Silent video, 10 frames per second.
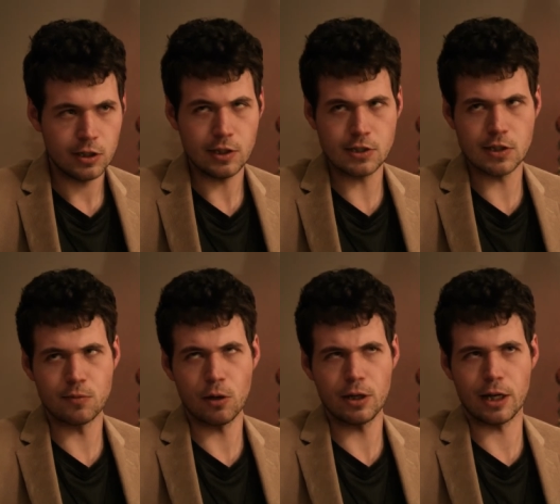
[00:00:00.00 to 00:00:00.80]
This is
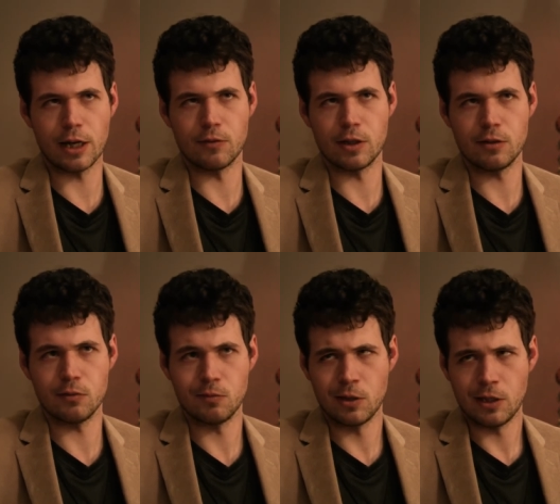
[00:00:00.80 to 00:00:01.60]
very evident
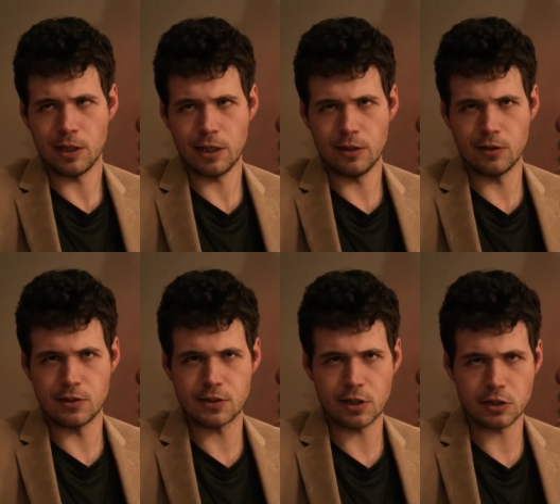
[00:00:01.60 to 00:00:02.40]
in the
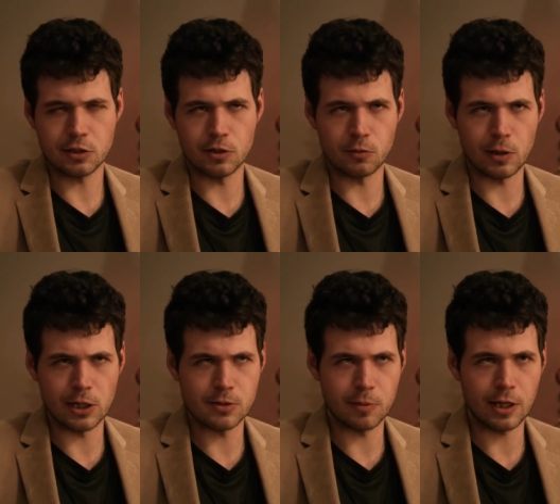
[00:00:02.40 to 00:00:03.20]
discussion the
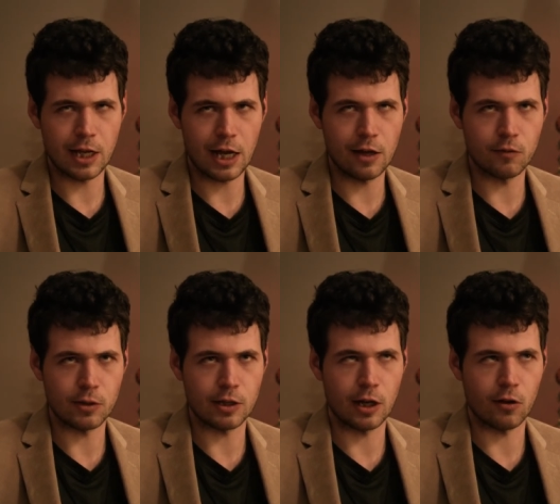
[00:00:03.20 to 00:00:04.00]
wise men have
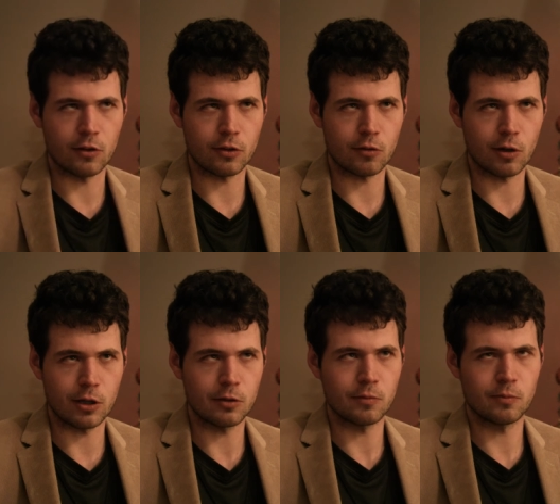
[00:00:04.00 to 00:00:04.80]
with Herod the Great.
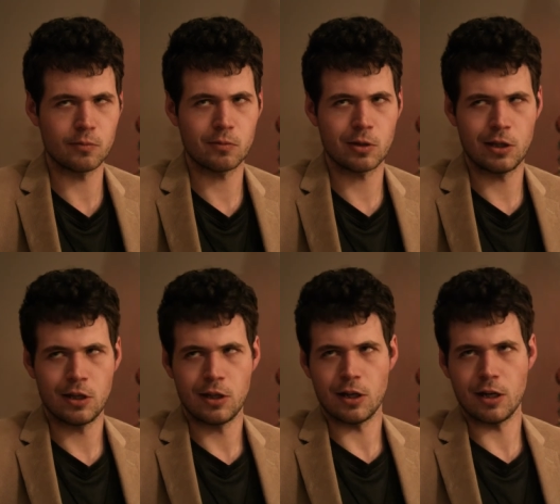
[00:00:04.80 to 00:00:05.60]

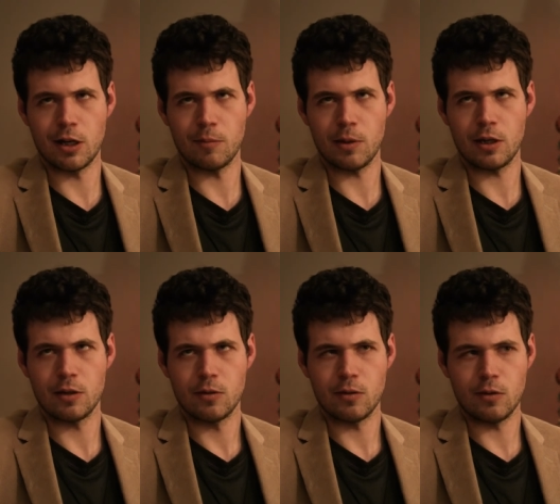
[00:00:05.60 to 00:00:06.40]
Um,
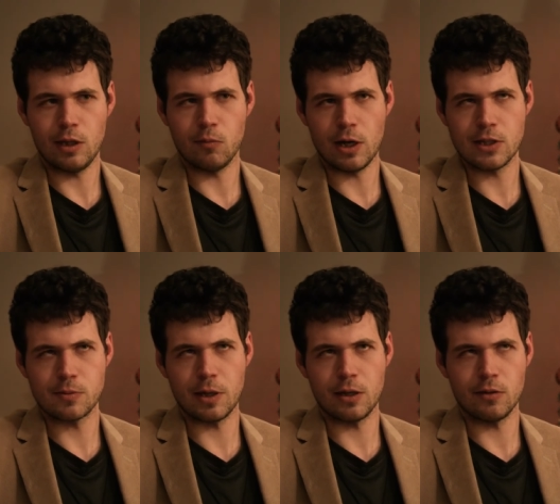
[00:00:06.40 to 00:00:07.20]
the wise
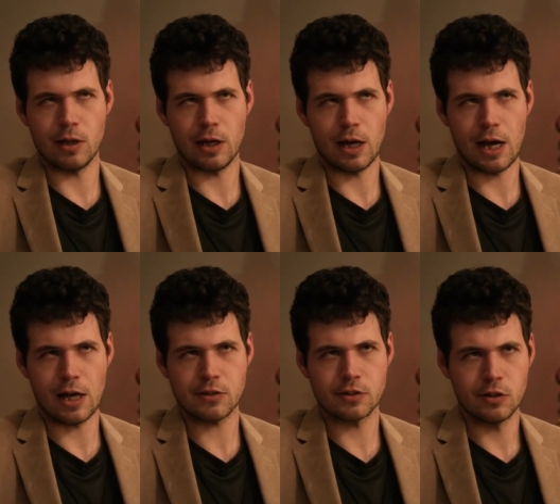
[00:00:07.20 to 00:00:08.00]
men
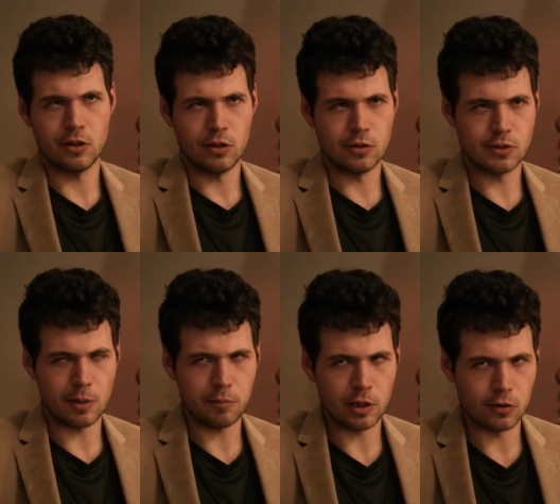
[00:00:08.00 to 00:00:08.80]
ask
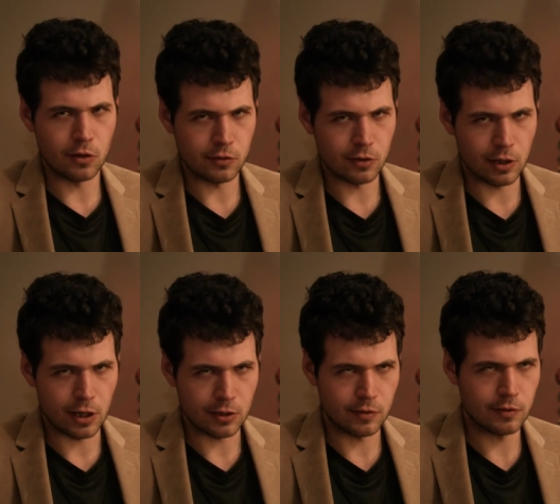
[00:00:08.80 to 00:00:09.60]
something along the
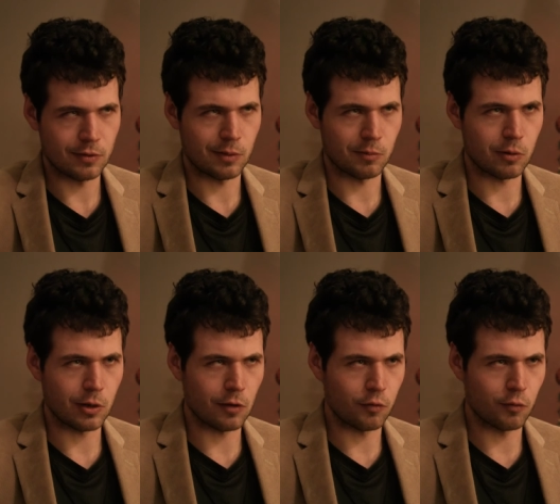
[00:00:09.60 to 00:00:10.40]
lines, I'm
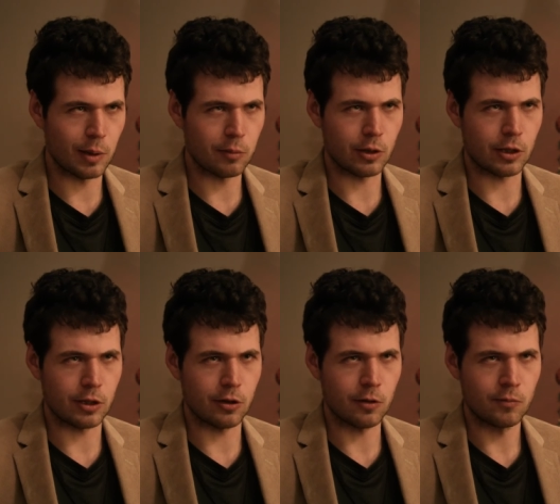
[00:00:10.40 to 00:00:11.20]
going off of memory
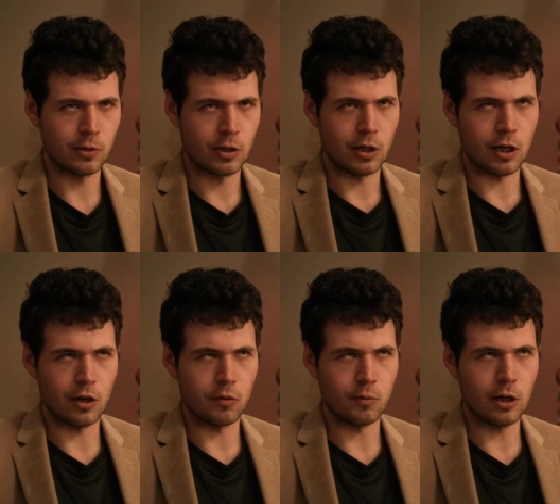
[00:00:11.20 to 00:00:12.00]
here,
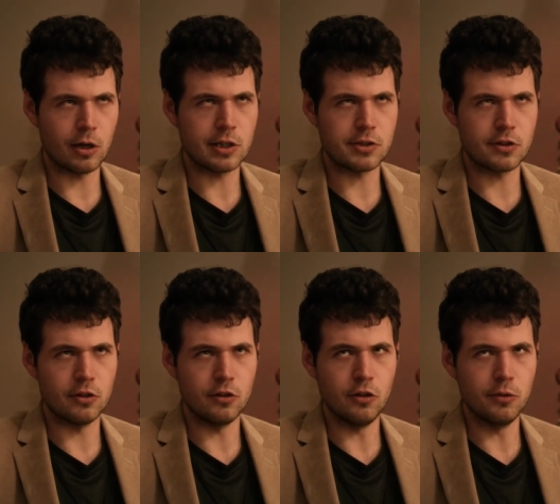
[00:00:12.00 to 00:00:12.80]
uh, where is the
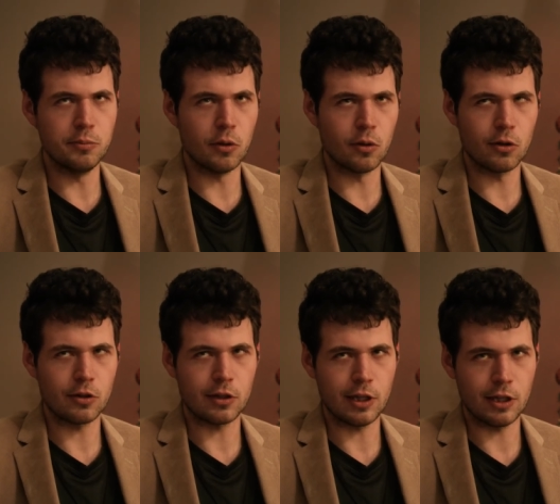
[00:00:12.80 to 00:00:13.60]

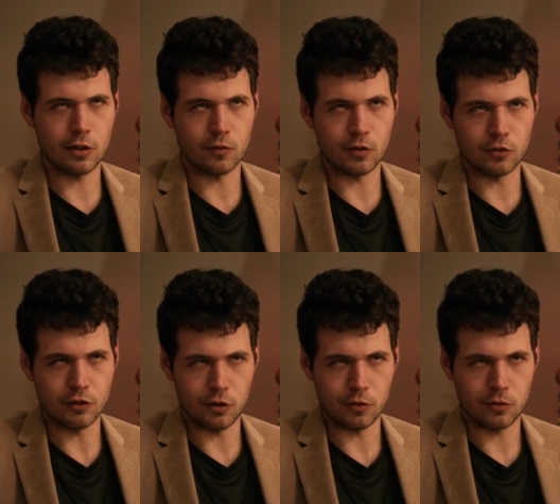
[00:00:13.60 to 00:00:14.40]
newborn king of the
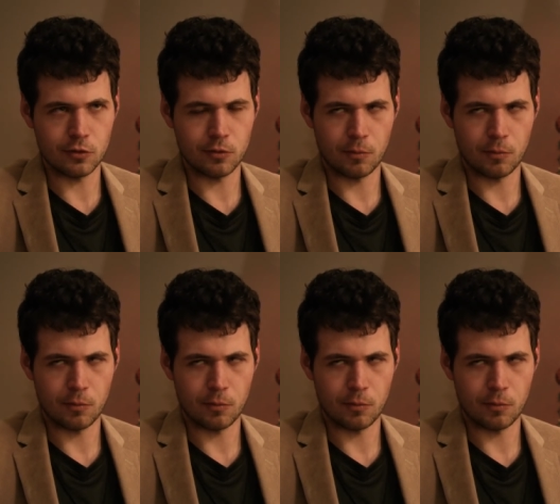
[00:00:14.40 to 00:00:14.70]
Jews?